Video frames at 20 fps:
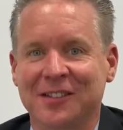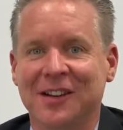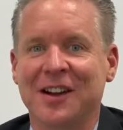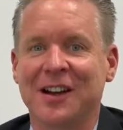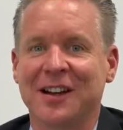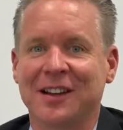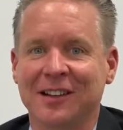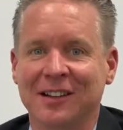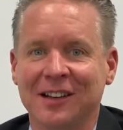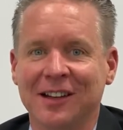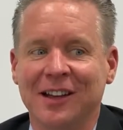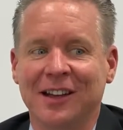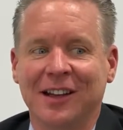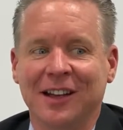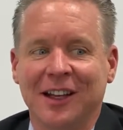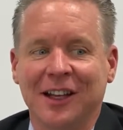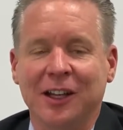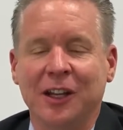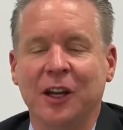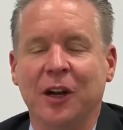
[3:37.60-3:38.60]
right.
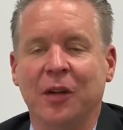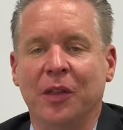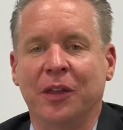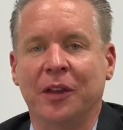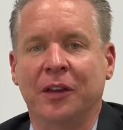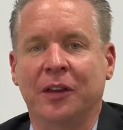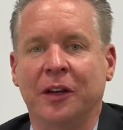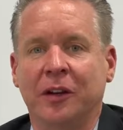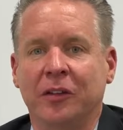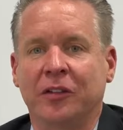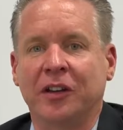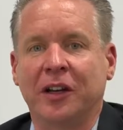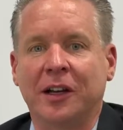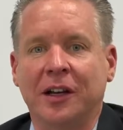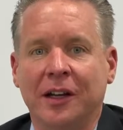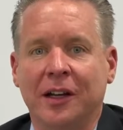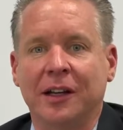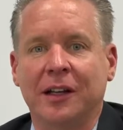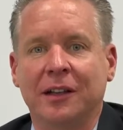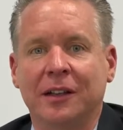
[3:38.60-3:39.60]
There's
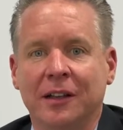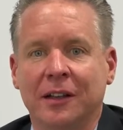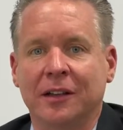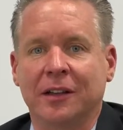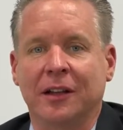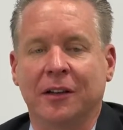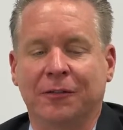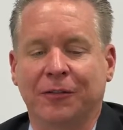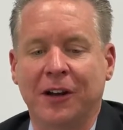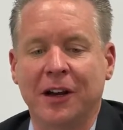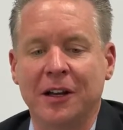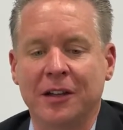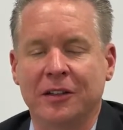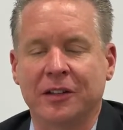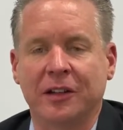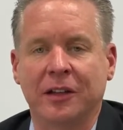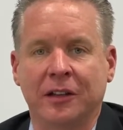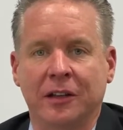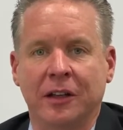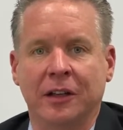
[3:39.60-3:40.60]
a
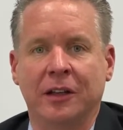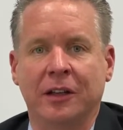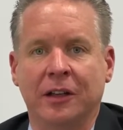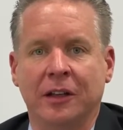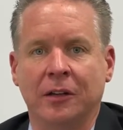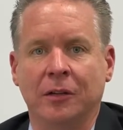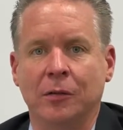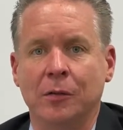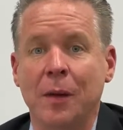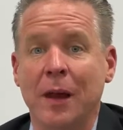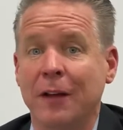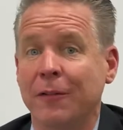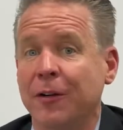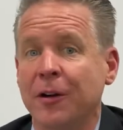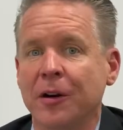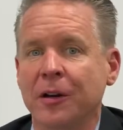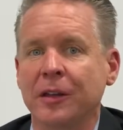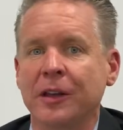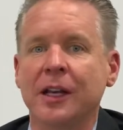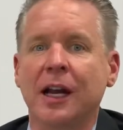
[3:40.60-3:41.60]
phrase that you may have
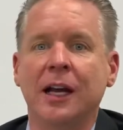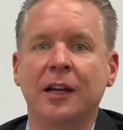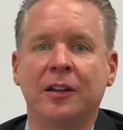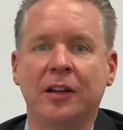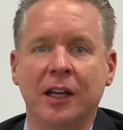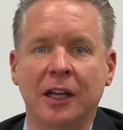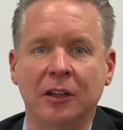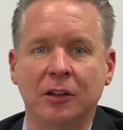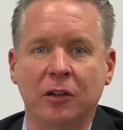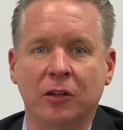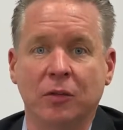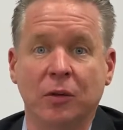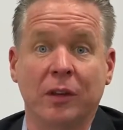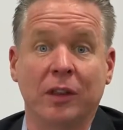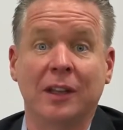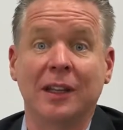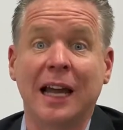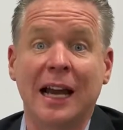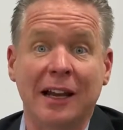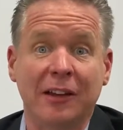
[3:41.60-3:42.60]
heard in the IT industry,
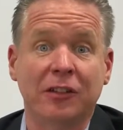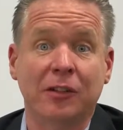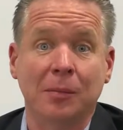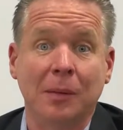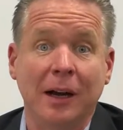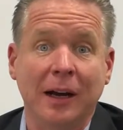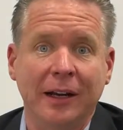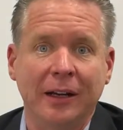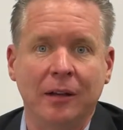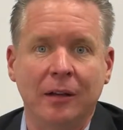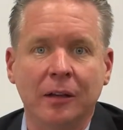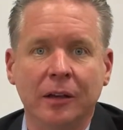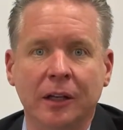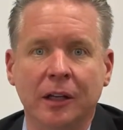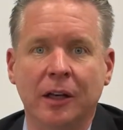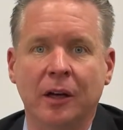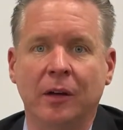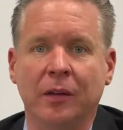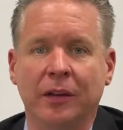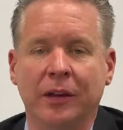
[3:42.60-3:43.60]
the last mile.
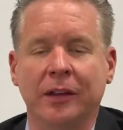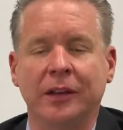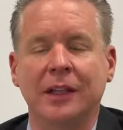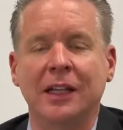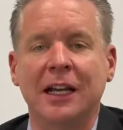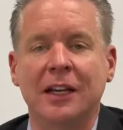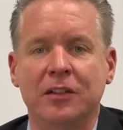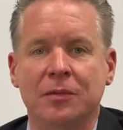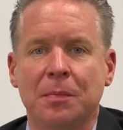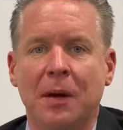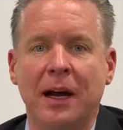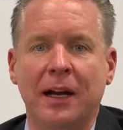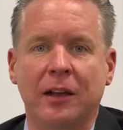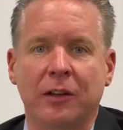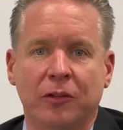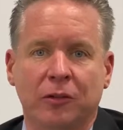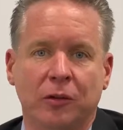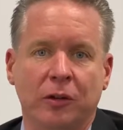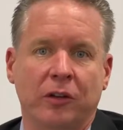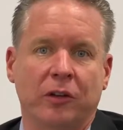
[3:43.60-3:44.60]
And then the last mile
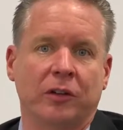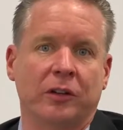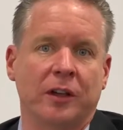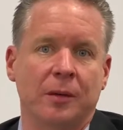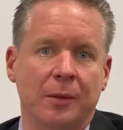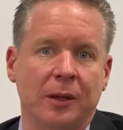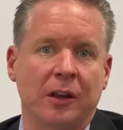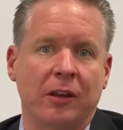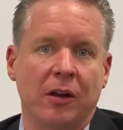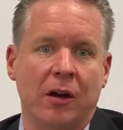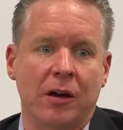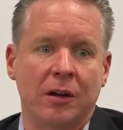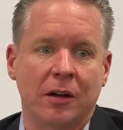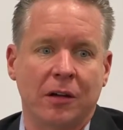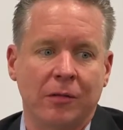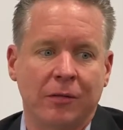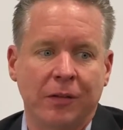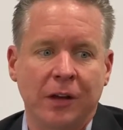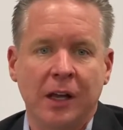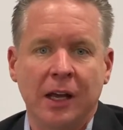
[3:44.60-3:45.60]
has traditionally been thought
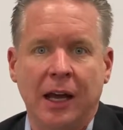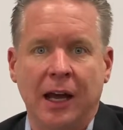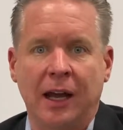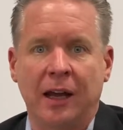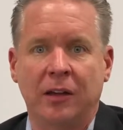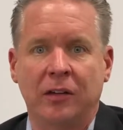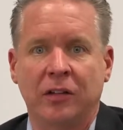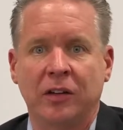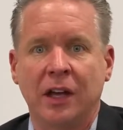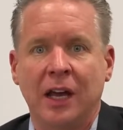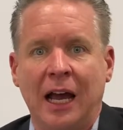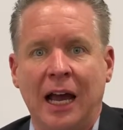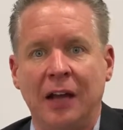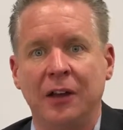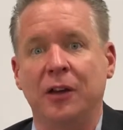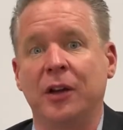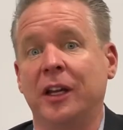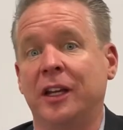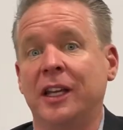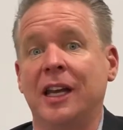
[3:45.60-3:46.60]
of as how
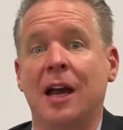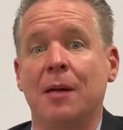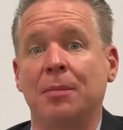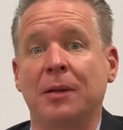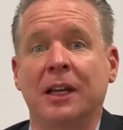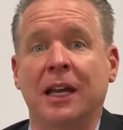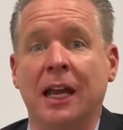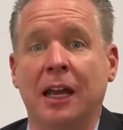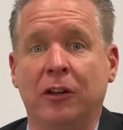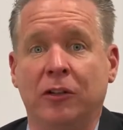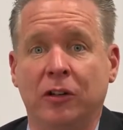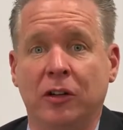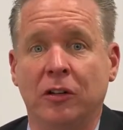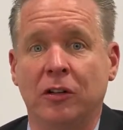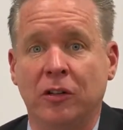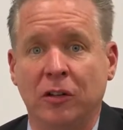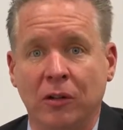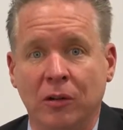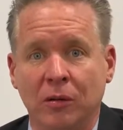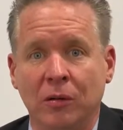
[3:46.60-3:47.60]
you get the
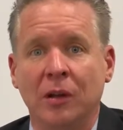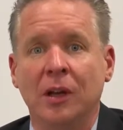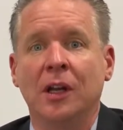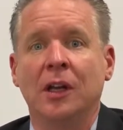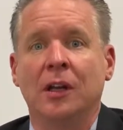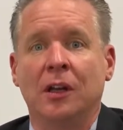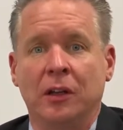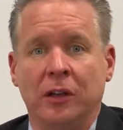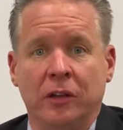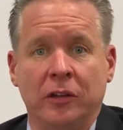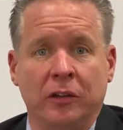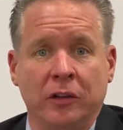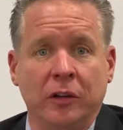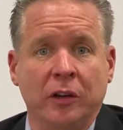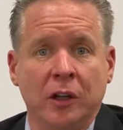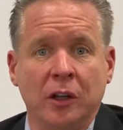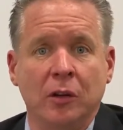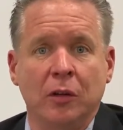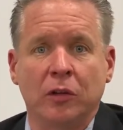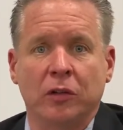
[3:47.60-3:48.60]
application to
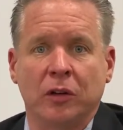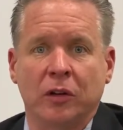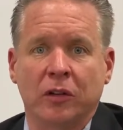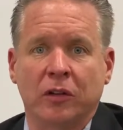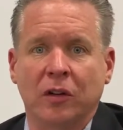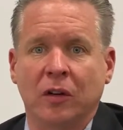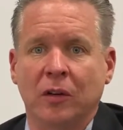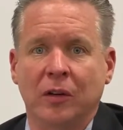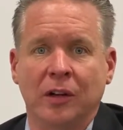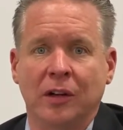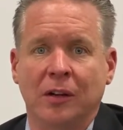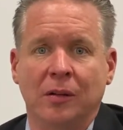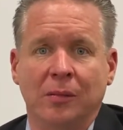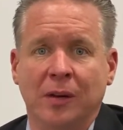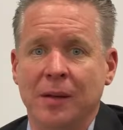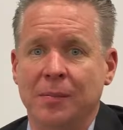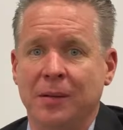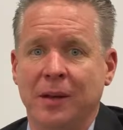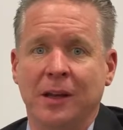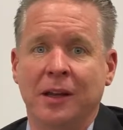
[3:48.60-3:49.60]
the user. So it
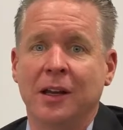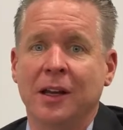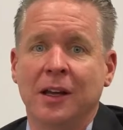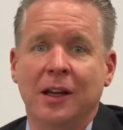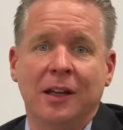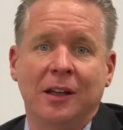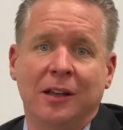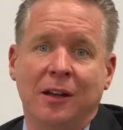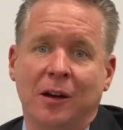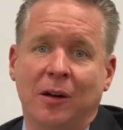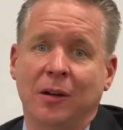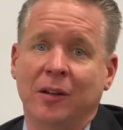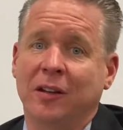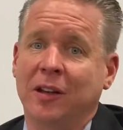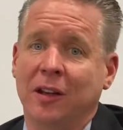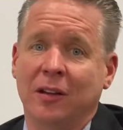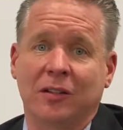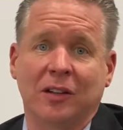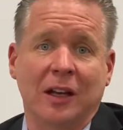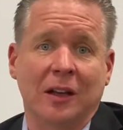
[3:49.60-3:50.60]
might be a
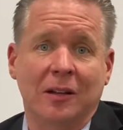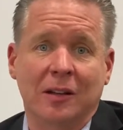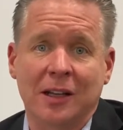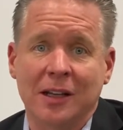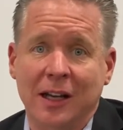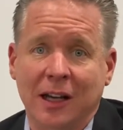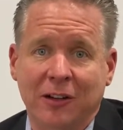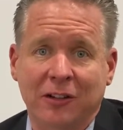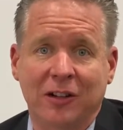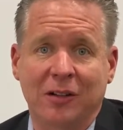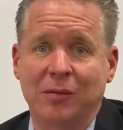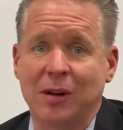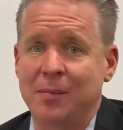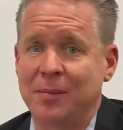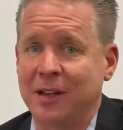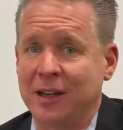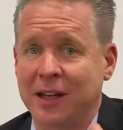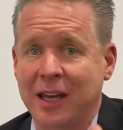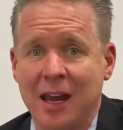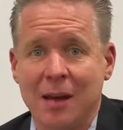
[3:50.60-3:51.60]
DSL connection, it might
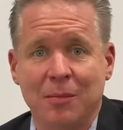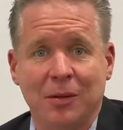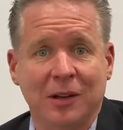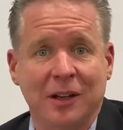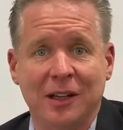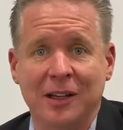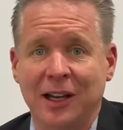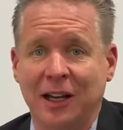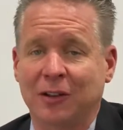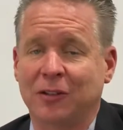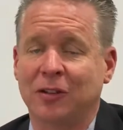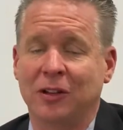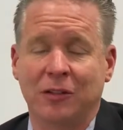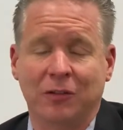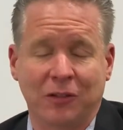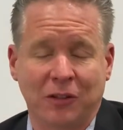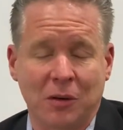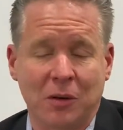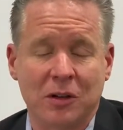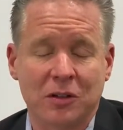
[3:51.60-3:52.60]
be a cable connection,
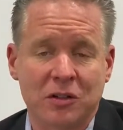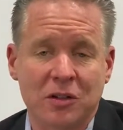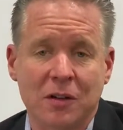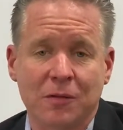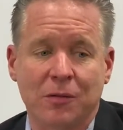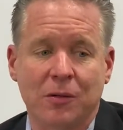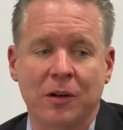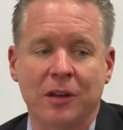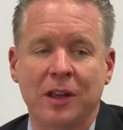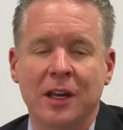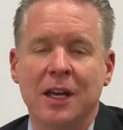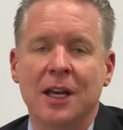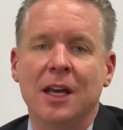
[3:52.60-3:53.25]
so on and so forth.